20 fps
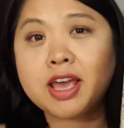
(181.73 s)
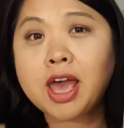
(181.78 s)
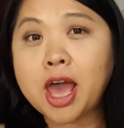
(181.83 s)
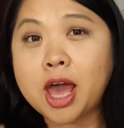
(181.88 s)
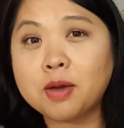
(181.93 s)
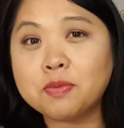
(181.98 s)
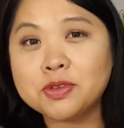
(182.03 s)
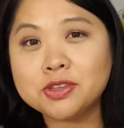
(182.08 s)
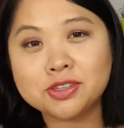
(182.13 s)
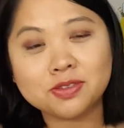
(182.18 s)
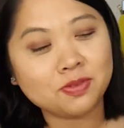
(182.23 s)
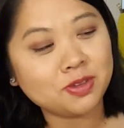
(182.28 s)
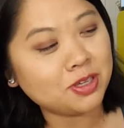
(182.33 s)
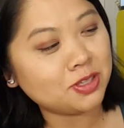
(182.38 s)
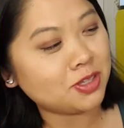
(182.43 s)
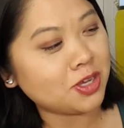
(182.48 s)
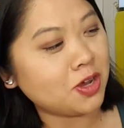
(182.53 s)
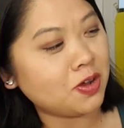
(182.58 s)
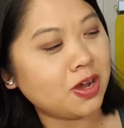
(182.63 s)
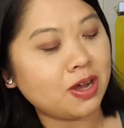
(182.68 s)
to happen to me
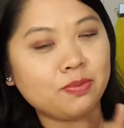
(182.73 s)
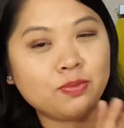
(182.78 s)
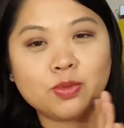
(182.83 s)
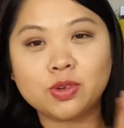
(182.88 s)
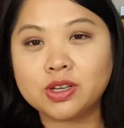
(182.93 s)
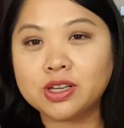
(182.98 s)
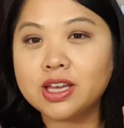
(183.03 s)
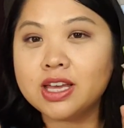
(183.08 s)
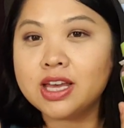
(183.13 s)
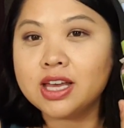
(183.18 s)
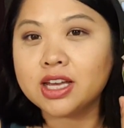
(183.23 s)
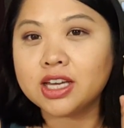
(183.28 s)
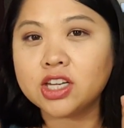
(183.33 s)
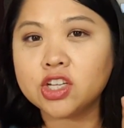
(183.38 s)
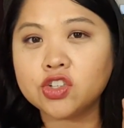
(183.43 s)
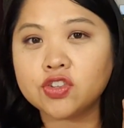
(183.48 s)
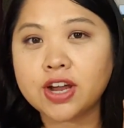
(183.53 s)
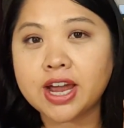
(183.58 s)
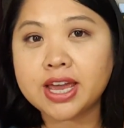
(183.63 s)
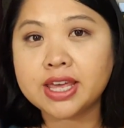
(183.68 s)
so I'm
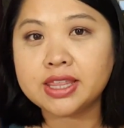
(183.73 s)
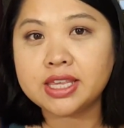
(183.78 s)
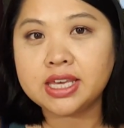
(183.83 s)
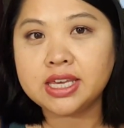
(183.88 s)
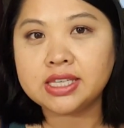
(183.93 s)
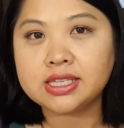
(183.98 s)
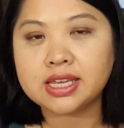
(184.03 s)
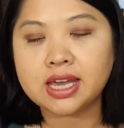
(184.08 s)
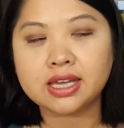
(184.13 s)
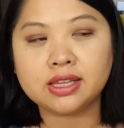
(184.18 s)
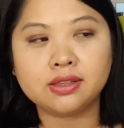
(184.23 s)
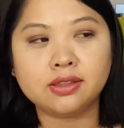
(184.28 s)
gonna try these I